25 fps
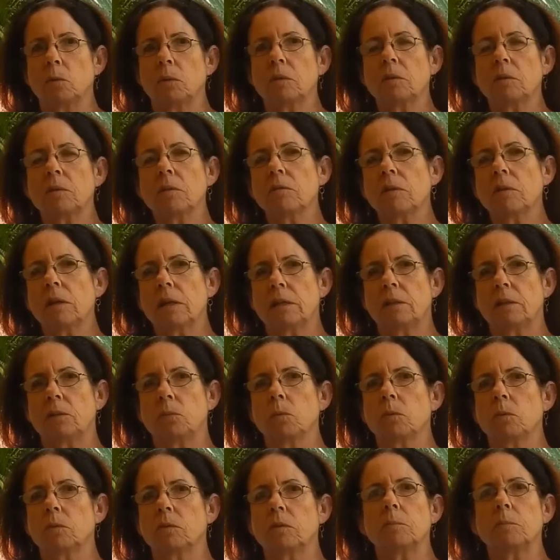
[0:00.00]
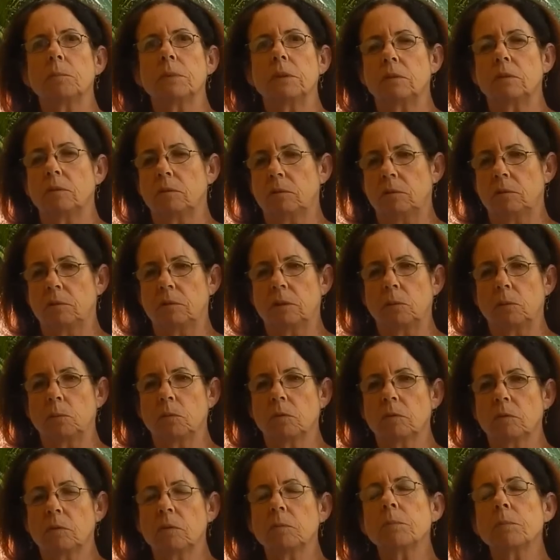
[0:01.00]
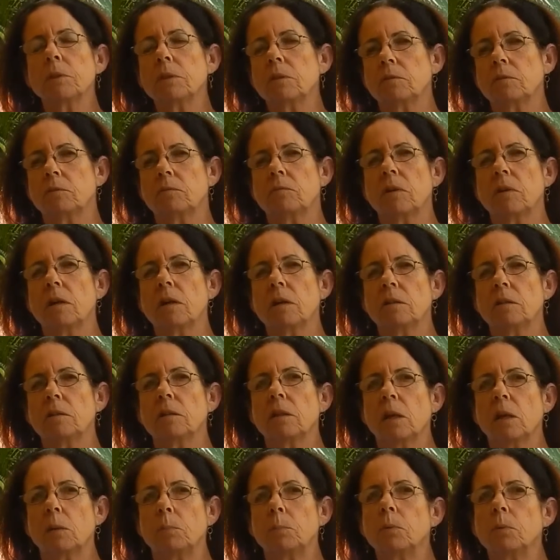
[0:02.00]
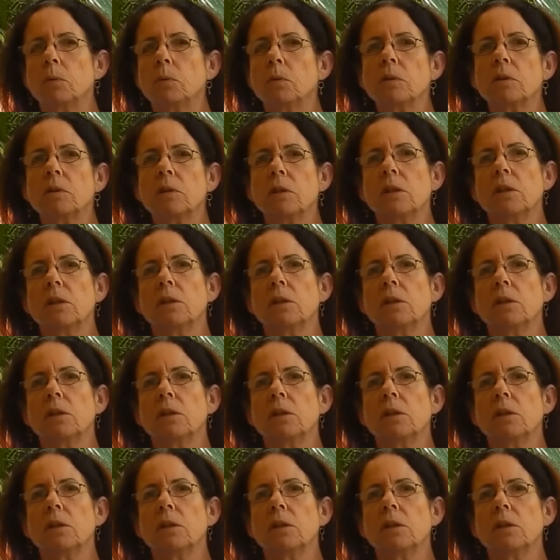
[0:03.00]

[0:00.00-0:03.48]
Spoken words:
what the Greys wanted me to do, they wanted me to write a book